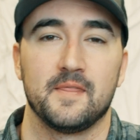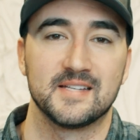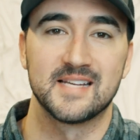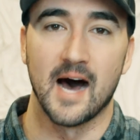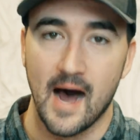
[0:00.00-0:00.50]

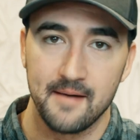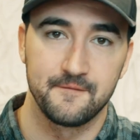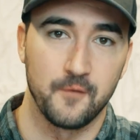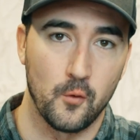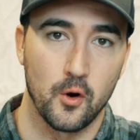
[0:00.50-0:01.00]
the
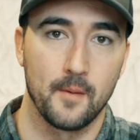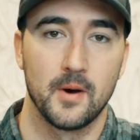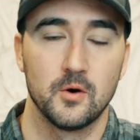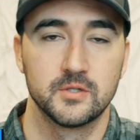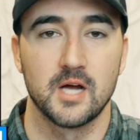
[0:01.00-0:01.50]
top 4
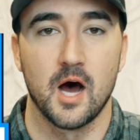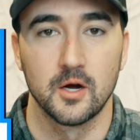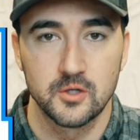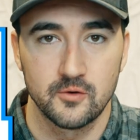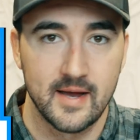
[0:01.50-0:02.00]
most
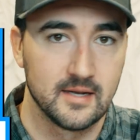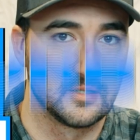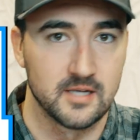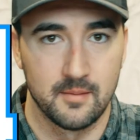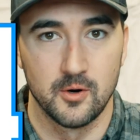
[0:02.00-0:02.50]
underrated
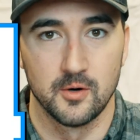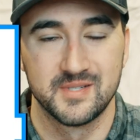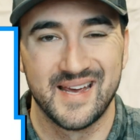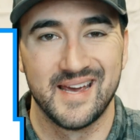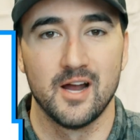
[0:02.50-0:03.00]

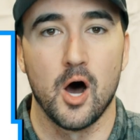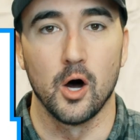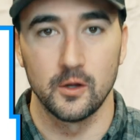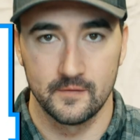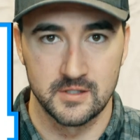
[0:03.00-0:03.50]
suburbs in
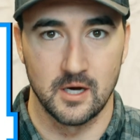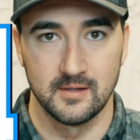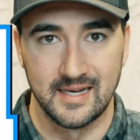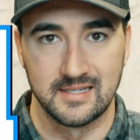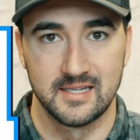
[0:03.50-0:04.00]
all of Salt
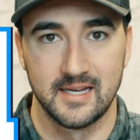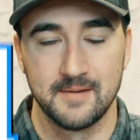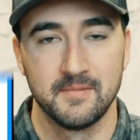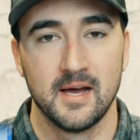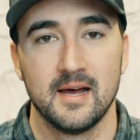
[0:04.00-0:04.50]
Lake
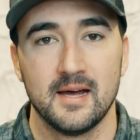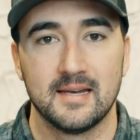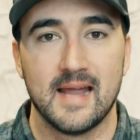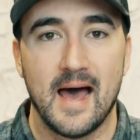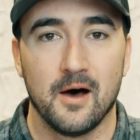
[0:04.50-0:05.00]
City.
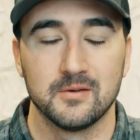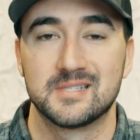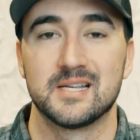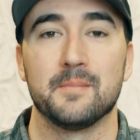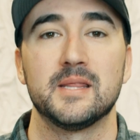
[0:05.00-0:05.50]
Now,
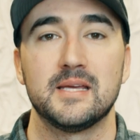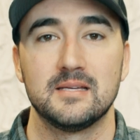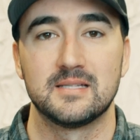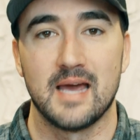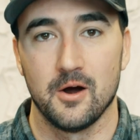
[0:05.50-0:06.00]
some of
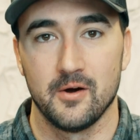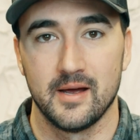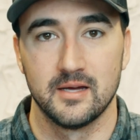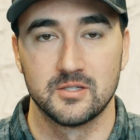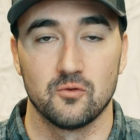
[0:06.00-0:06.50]
these
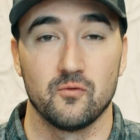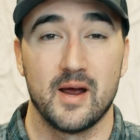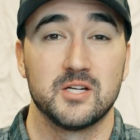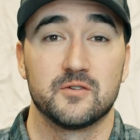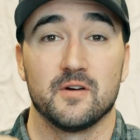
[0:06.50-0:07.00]
areas
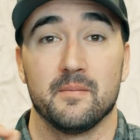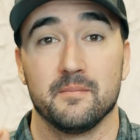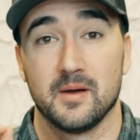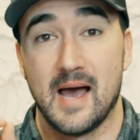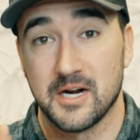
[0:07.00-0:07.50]
range
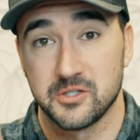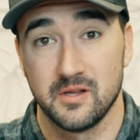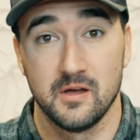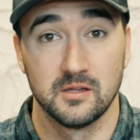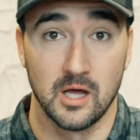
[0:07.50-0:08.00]
from
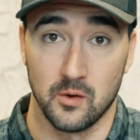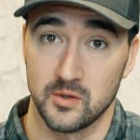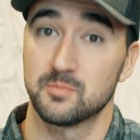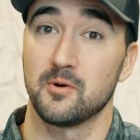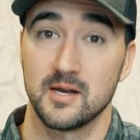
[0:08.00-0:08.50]
actually the
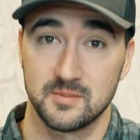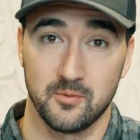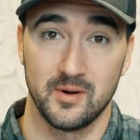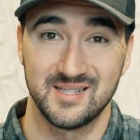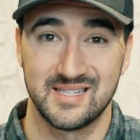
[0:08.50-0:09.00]
lowest price
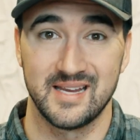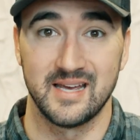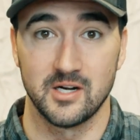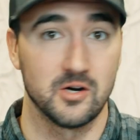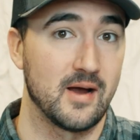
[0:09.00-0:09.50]
points
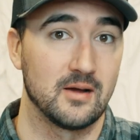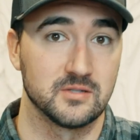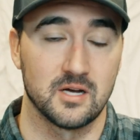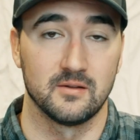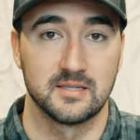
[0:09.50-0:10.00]
in and around
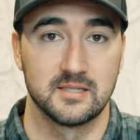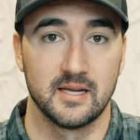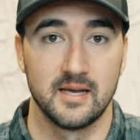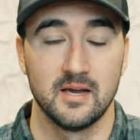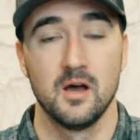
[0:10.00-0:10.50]
Salt Lake
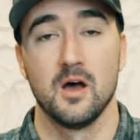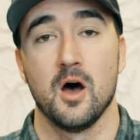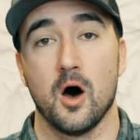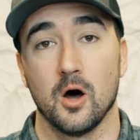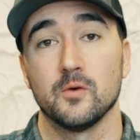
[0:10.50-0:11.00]
City
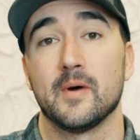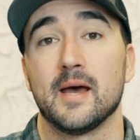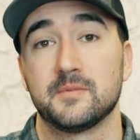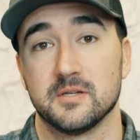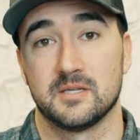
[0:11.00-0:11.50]
all the way
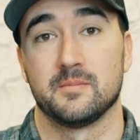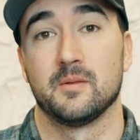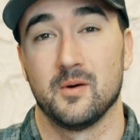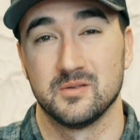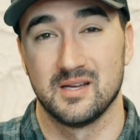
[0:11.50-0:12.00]
up to some of
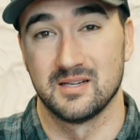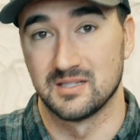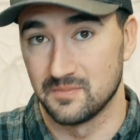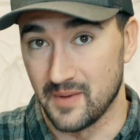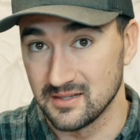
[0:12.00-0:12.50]
the most
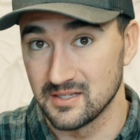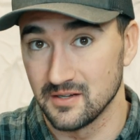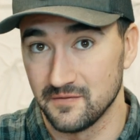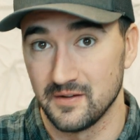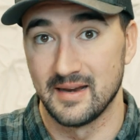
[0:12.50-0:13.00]

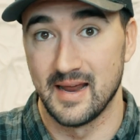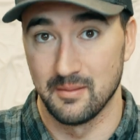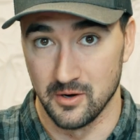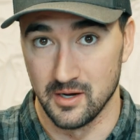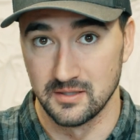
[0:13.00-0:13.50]
expensive
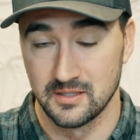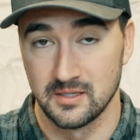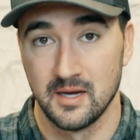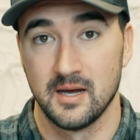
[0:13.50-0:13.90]
neighborhoods.